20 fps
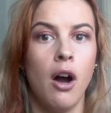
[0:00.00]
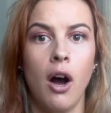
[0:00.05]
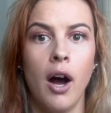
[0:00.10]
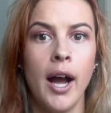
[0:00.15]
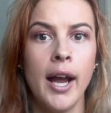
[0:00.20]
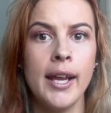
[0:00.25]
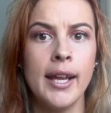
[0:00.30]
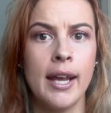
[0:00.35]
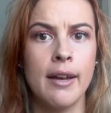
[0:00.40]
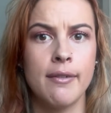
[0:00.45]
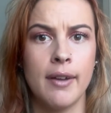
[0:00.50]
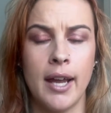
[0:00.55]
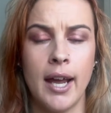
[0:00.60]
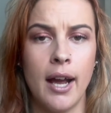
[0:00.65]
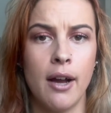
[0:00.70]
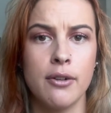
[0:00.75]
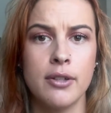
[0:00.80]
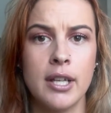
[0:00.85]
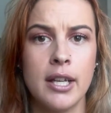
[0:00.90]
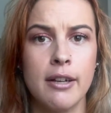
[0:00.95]
I have a
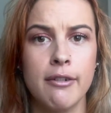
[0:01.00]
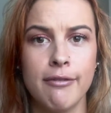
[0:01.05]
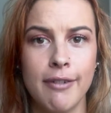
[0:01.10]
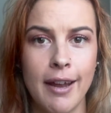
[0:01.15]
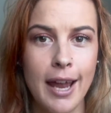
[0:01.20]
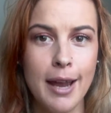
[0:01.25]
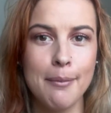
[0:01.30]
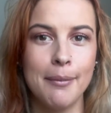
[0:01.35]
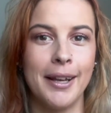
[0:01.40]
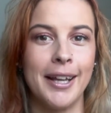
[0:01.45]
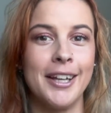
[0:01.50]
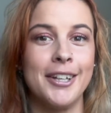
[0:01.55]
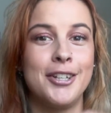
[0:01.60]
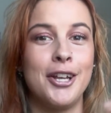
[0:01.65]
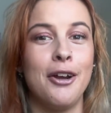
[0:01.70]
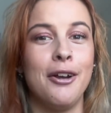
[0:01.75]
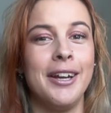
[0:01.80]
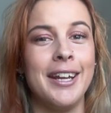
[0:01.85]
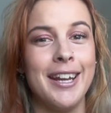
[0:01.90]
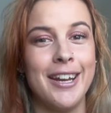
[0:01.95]
house and a family.
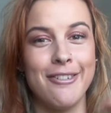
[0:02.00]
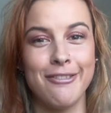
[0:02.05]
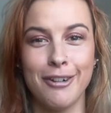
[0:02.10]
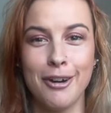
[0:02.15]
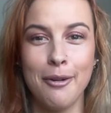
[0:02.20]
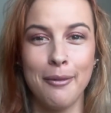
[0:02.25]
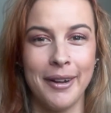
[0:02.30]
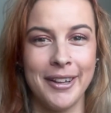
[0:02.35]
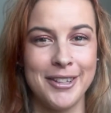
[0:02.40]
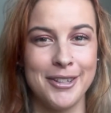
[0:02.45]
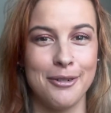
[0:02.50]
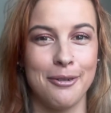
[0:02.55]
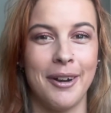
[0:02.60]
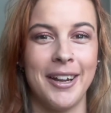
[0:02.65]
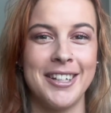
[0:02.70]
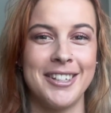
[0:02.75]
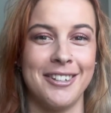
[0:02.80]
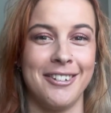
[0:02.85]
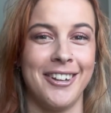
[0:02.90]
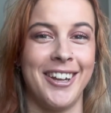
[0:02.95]
So everyone's
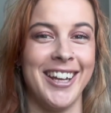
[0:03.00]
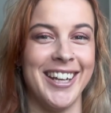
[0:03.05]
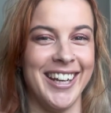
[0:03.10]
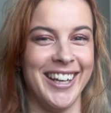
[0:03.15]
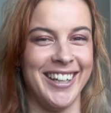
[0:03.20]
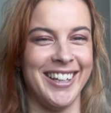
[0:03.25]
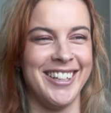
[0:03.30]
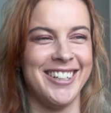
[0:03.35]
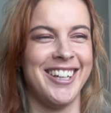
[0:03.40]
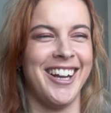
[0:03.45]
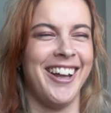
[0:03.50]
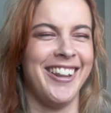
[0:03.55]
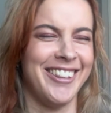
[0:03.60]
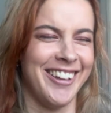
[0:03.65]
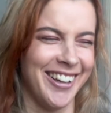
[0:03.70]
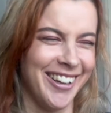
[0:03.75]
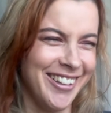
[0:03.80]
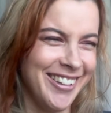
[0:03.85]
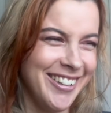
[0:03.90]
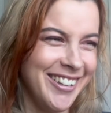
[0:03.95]
always looking at each
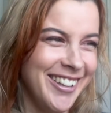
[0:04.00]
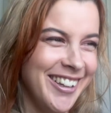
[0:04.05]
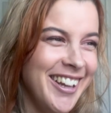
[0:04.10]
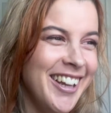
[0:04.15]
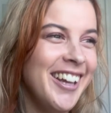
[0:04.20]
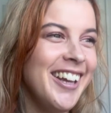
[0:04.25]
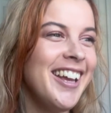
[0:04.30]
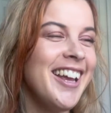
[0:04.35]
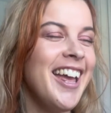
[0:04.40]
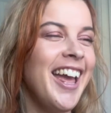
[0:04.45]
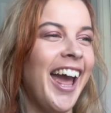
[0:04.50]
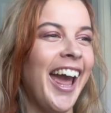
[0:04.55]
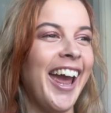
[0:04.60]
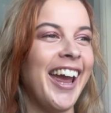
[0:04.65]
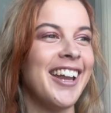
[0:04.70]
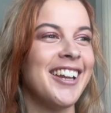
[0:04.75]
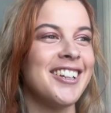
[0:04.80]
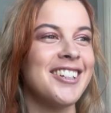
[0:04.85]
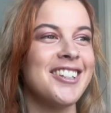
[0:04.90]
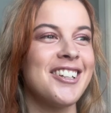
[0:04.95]
other.
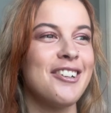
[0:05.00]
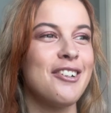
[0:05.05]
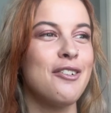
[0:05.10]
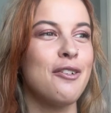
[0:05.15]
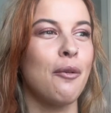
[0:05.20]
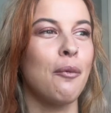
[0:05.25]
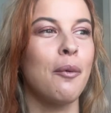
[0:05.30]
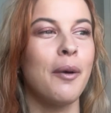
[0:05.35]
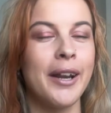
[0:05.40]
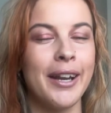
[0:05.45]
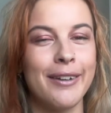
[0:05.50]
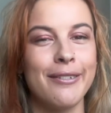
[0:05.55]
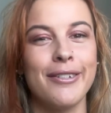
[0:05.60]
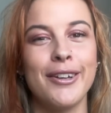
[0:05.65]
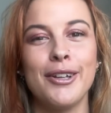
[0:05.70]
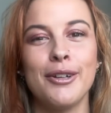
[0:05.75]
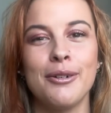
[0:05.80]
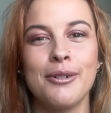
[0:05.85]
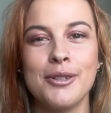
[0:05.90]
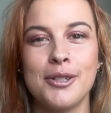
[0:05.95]
And whatever
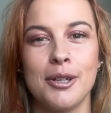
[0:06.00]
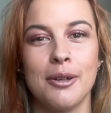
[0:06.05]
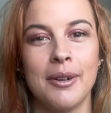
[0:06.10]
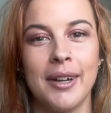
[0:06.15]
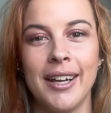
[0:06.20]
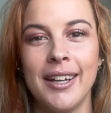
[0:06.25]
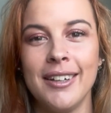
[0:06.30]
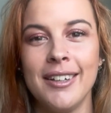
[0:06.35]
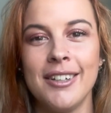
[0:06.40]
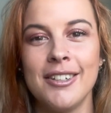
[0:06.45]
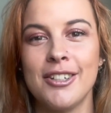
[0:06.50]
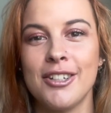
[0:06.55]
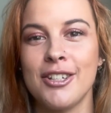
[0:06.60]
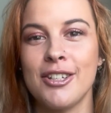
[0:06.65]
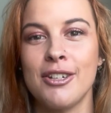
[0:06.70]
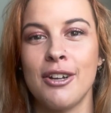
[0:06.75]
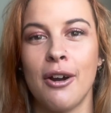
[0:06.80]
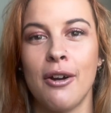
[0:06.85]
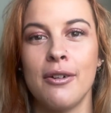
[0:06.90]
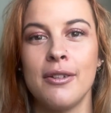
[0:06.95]
you're doing, just
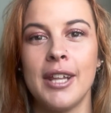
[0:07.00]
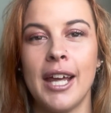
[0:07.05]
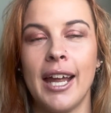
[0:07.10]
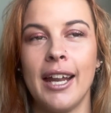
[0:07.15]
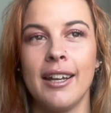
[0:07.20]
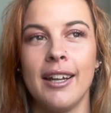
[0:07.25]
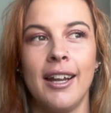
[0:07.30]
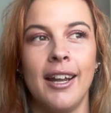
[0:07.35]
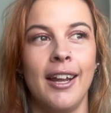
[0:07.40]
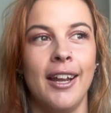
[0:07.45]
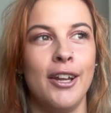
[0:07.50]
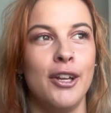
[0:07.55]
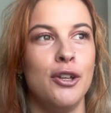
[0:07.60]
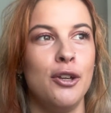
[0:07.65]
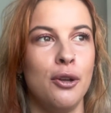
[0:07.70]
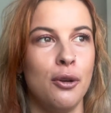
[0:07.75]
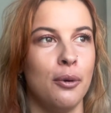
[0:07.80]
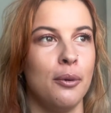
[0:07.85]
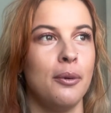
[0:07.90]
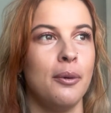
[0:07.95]
know that
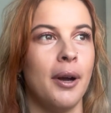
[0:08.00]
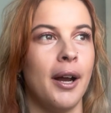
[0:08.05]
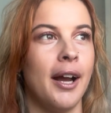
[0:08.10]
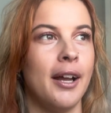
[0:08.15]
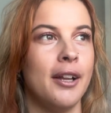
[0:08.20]
you